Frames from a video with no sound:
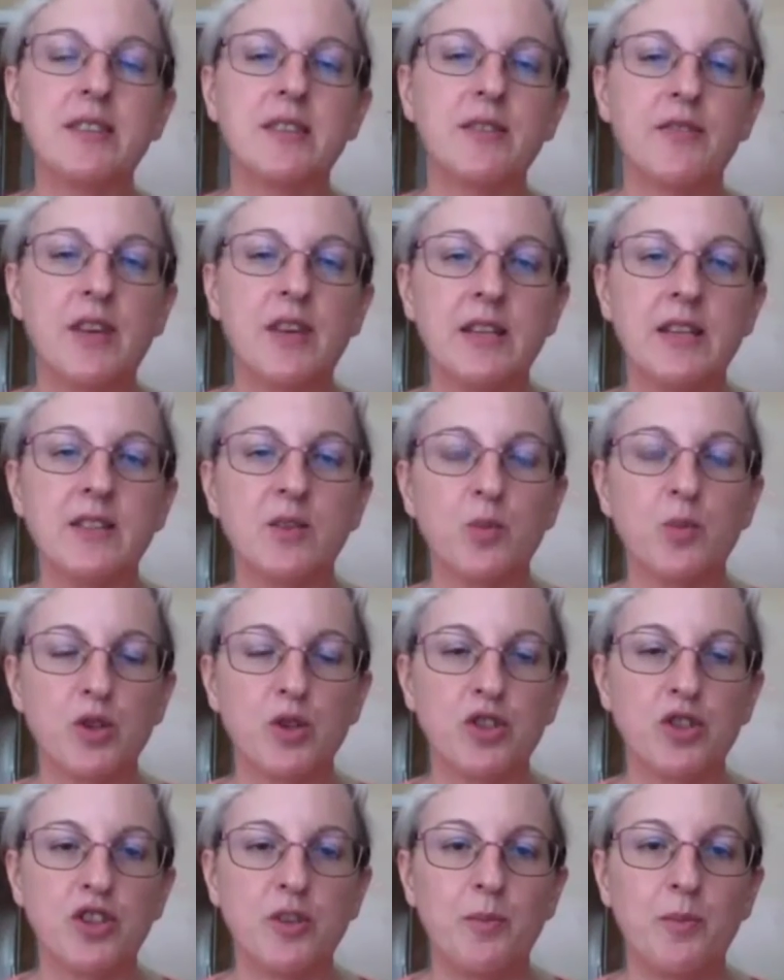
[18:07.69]
defines
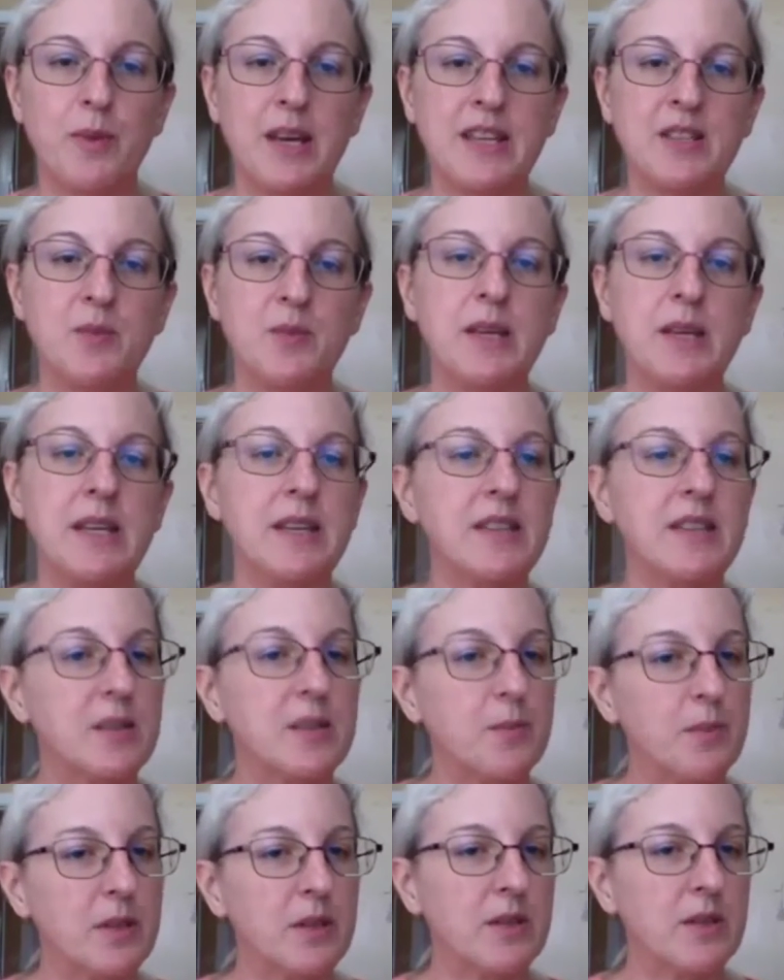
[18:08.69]
worship as being
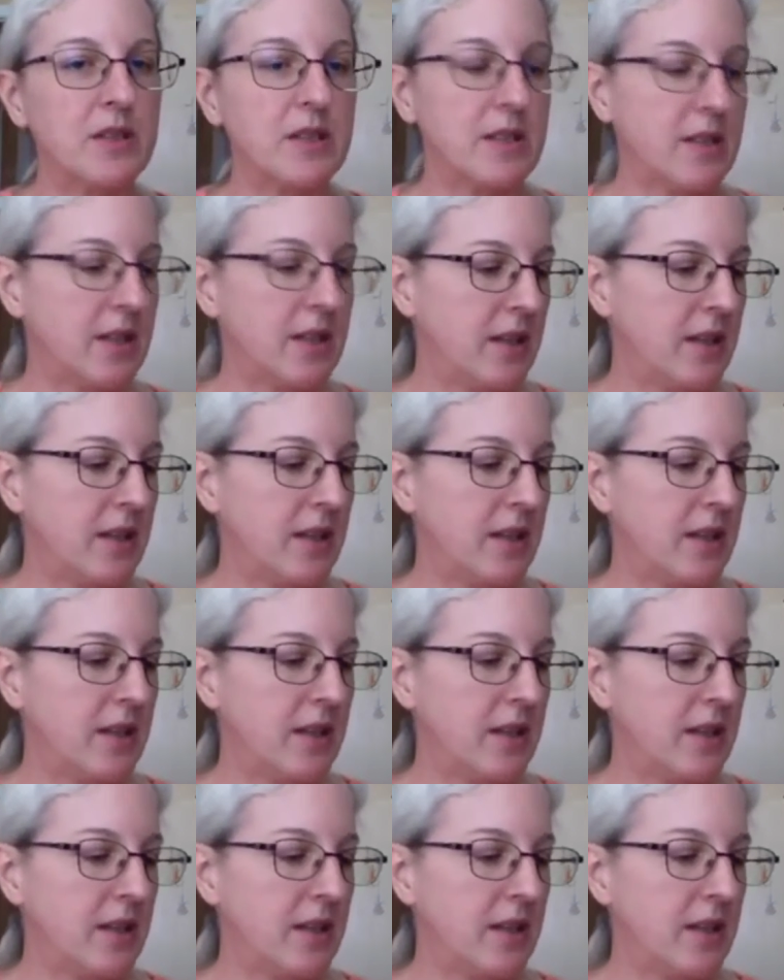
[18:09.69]
spirit,